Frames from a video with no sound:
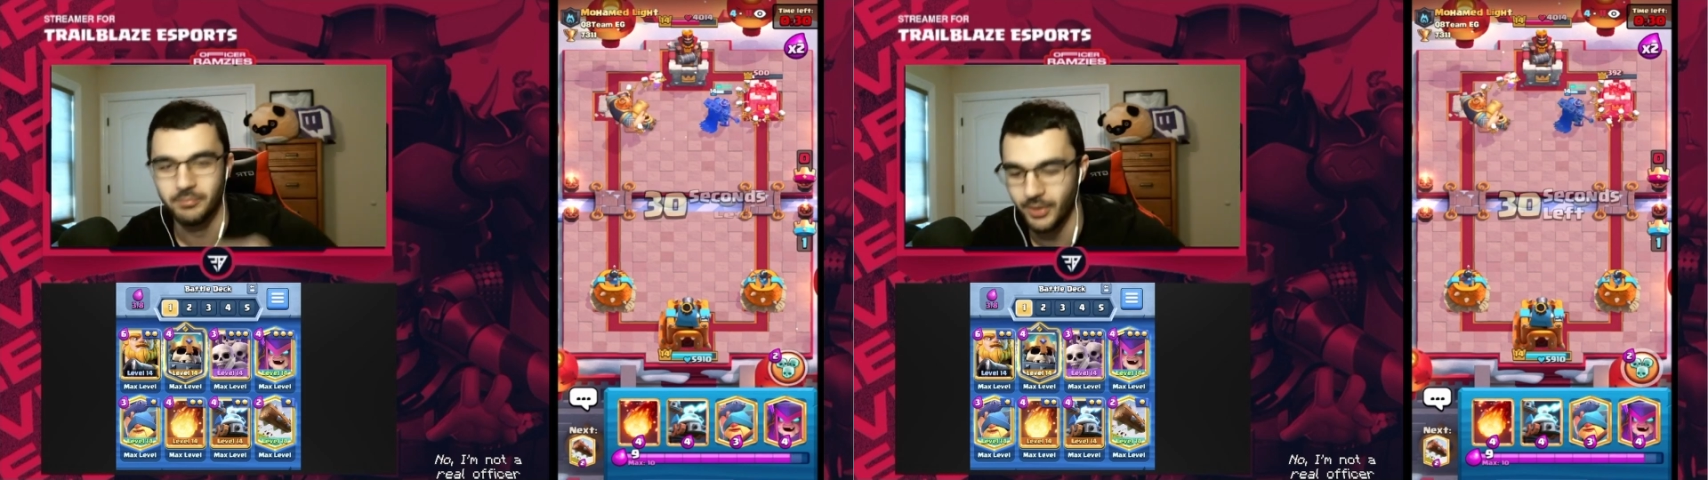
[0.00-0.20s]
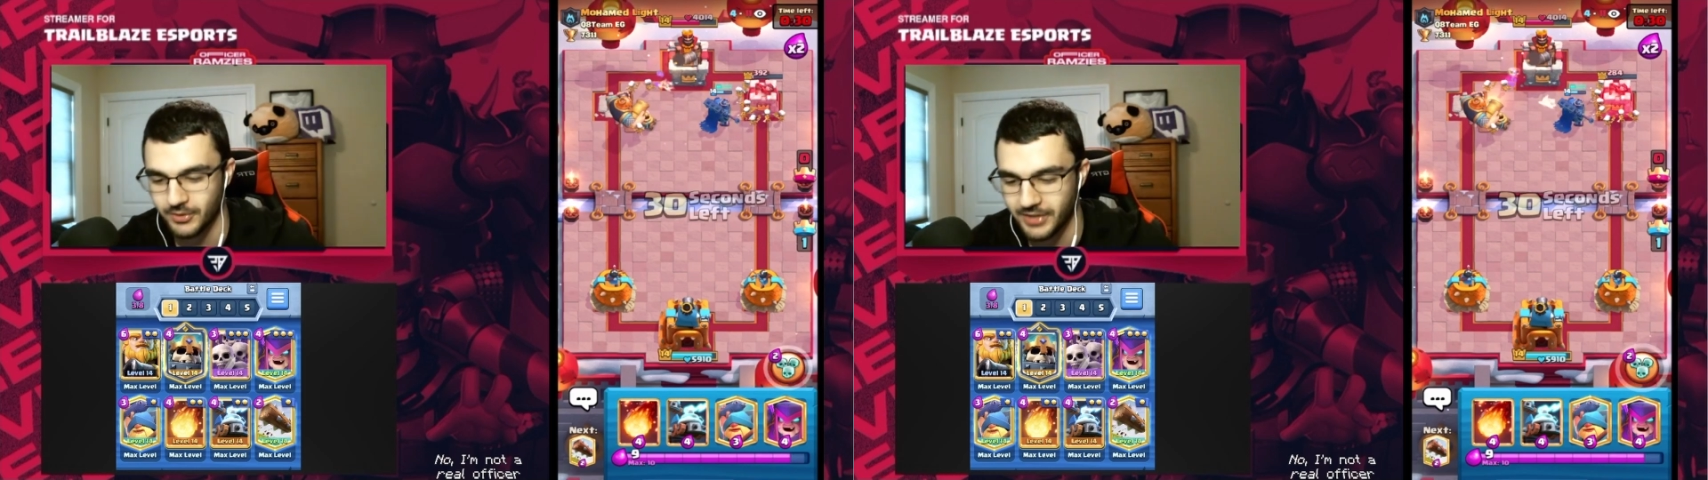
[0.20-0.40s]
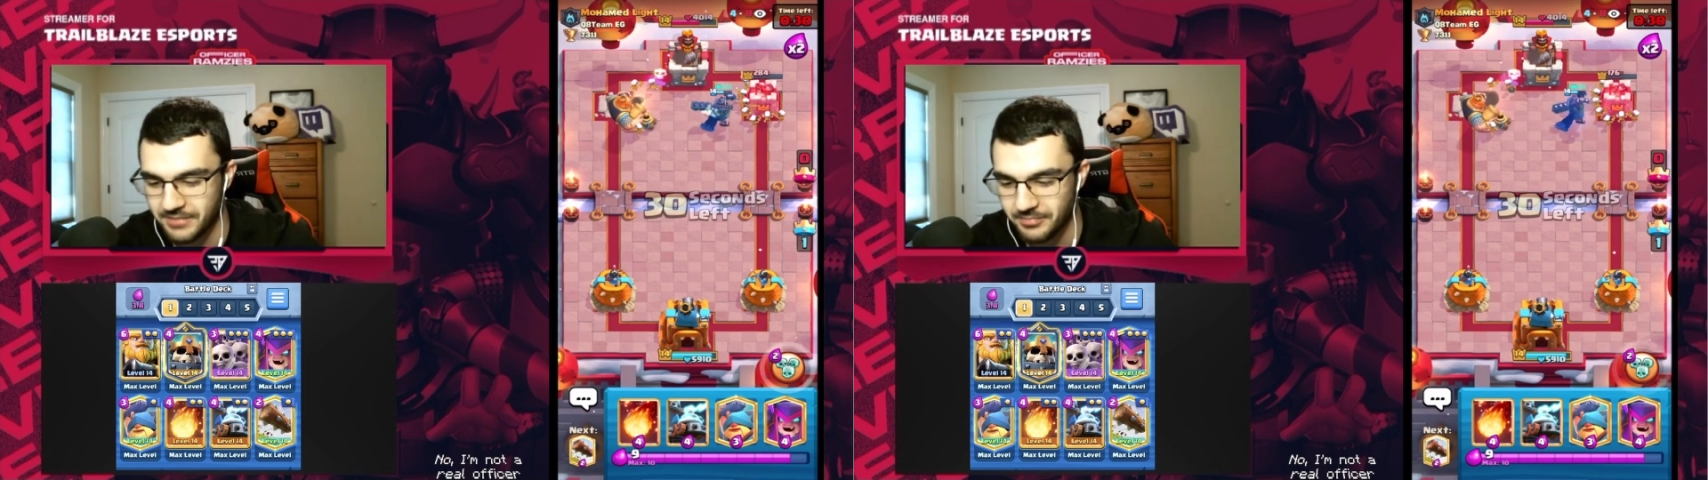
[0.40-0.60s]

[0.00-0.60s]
Mohamed Light,